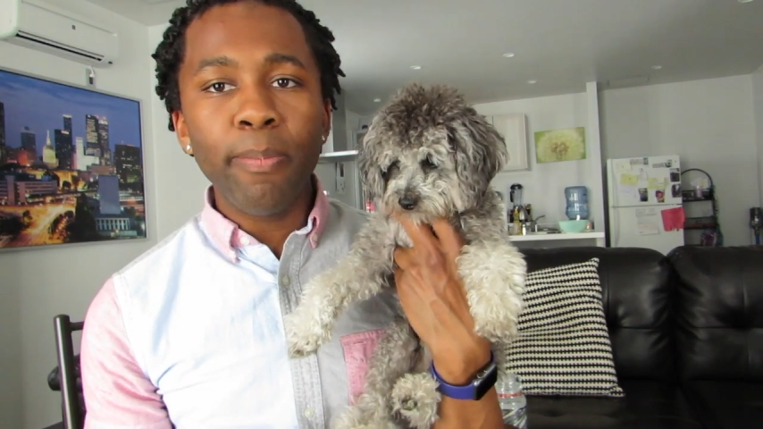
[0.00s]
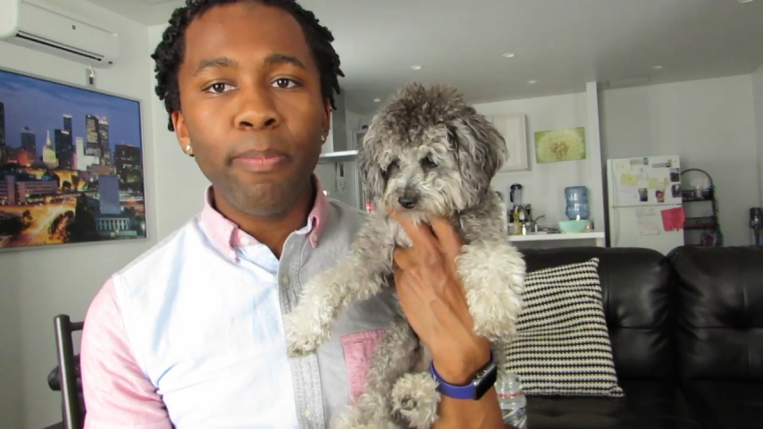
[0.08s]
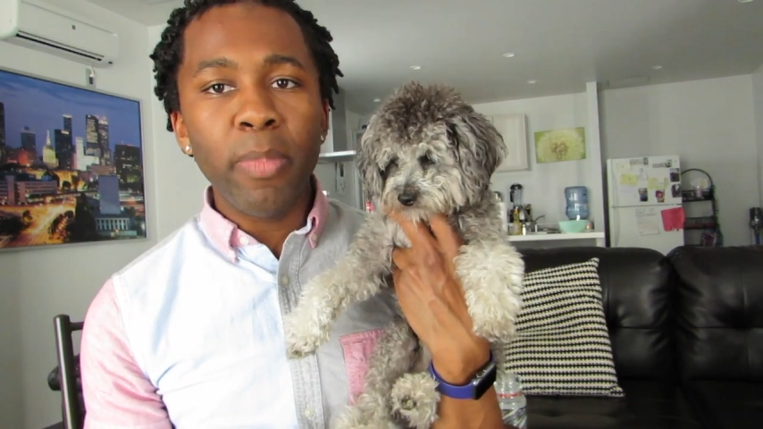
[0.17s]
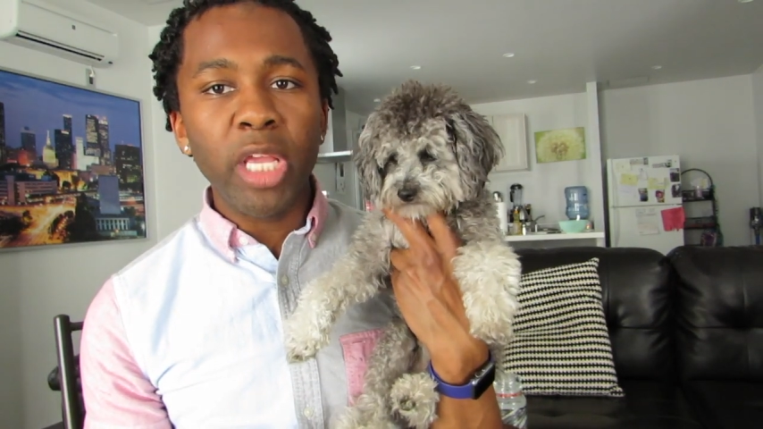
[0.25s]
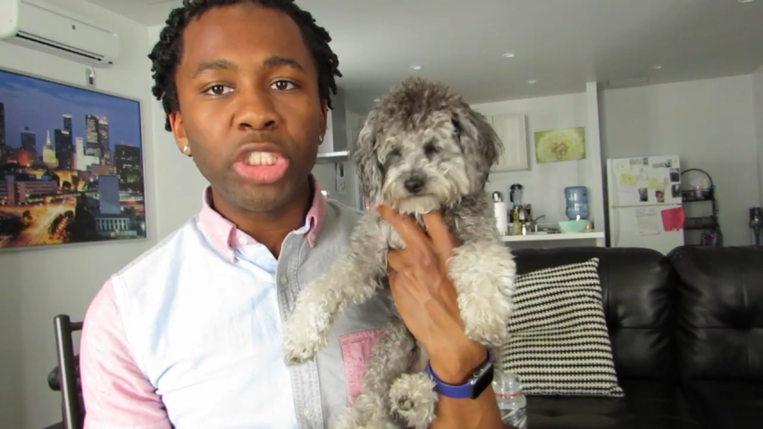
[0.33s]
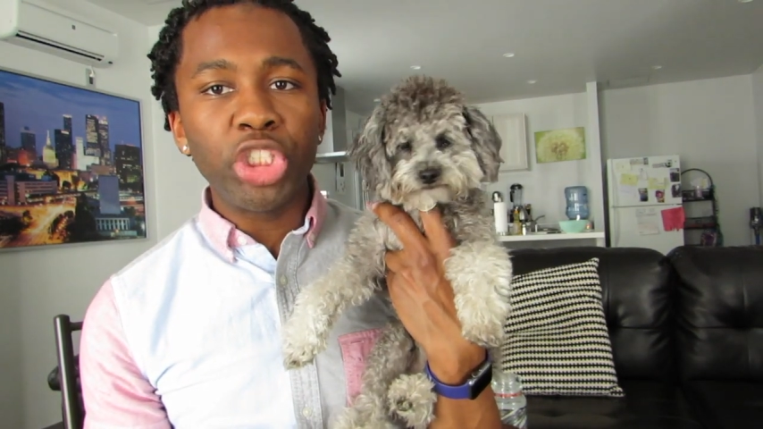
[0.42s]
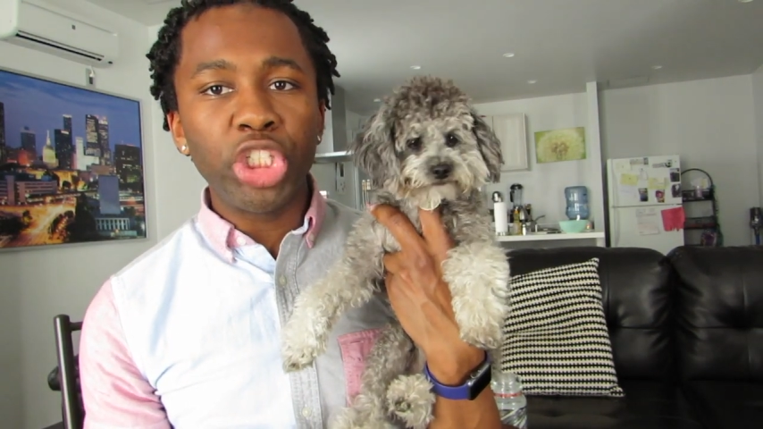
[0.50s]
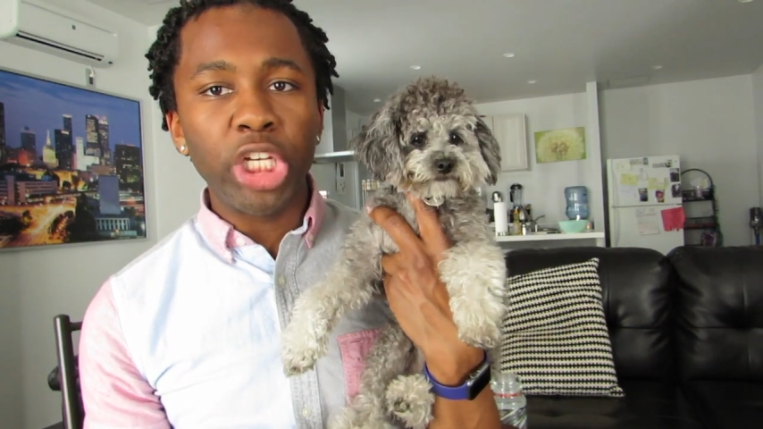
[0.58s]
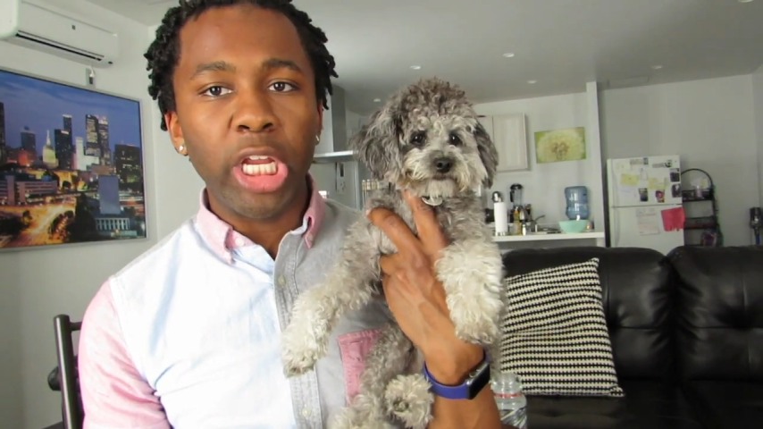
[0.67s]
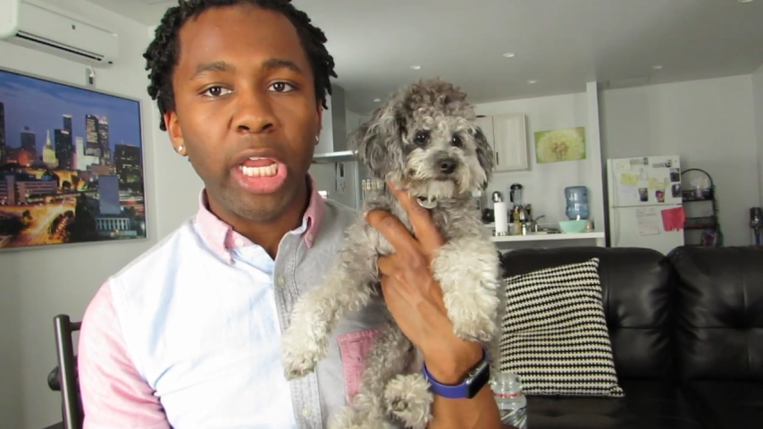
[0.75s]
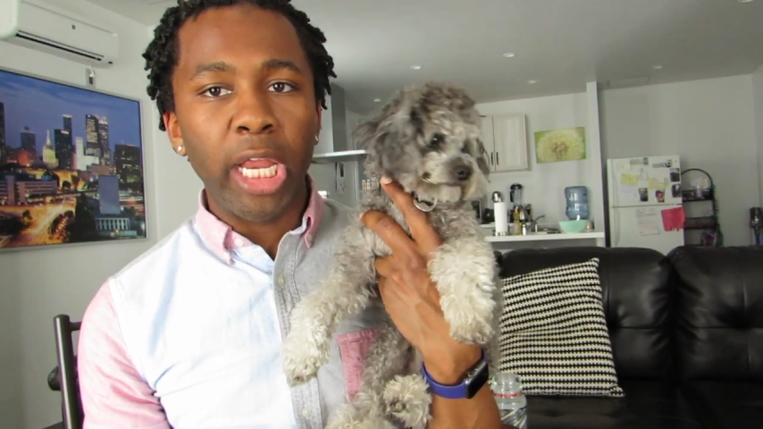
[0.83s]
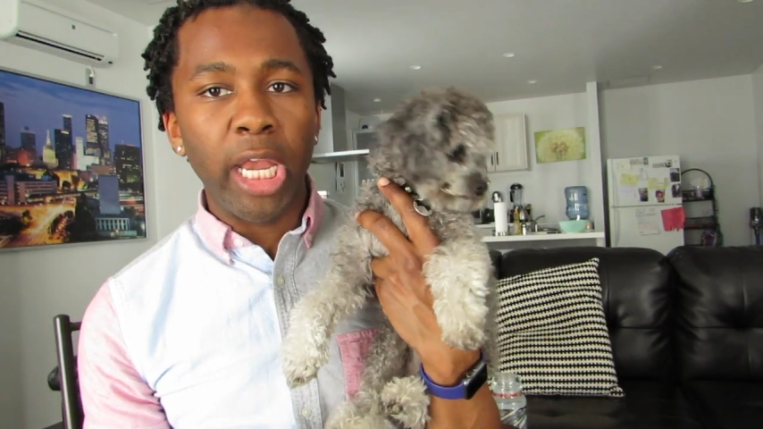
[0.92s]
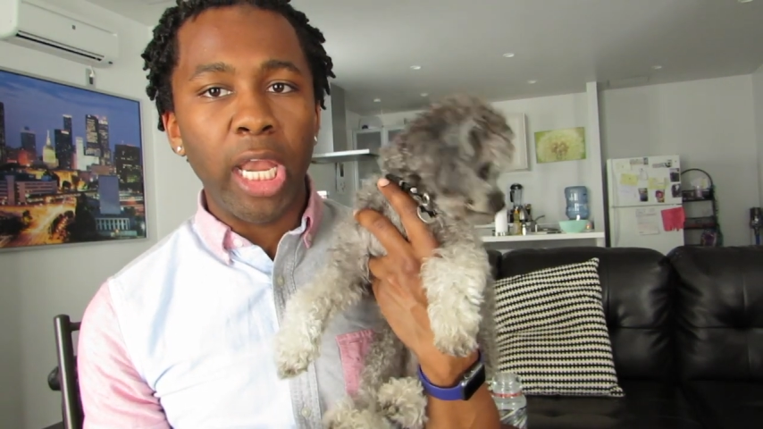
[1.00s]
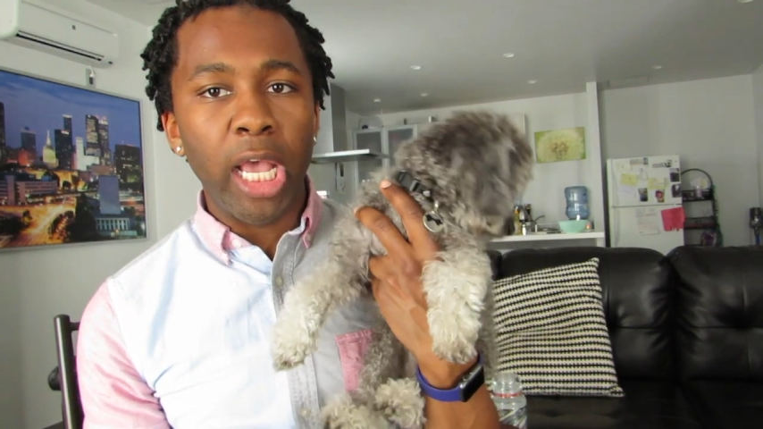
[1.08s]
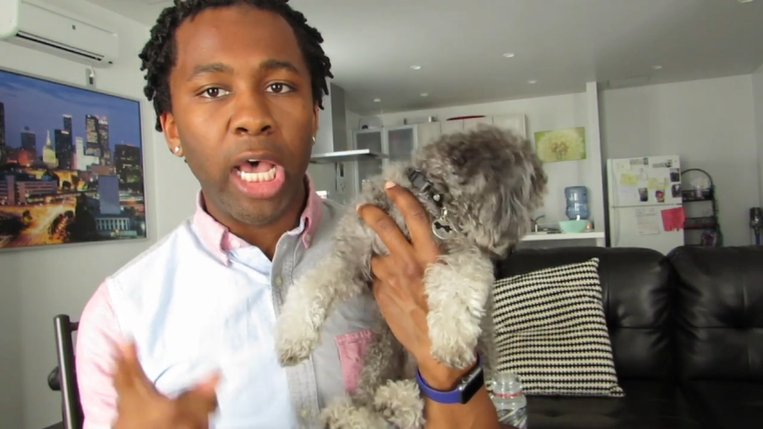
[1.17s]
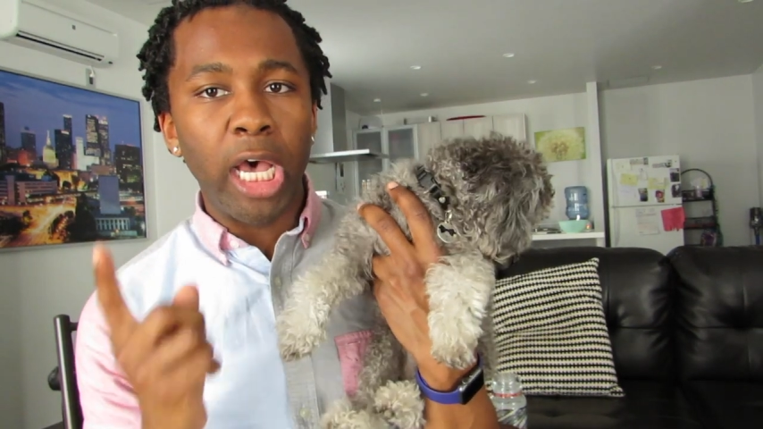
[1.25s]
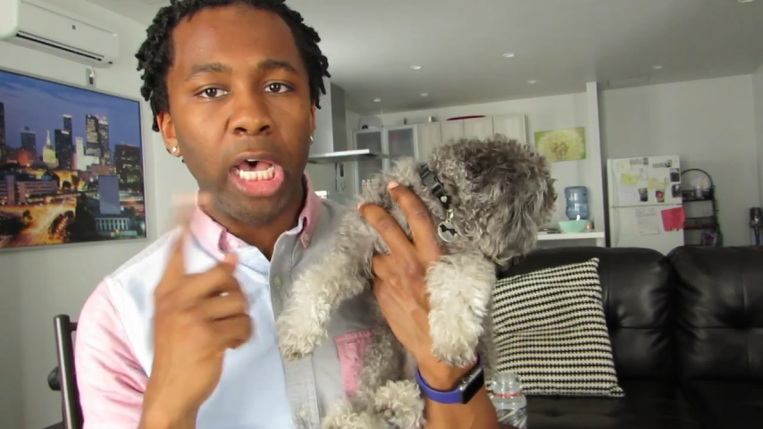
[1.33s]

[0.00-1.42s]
to mention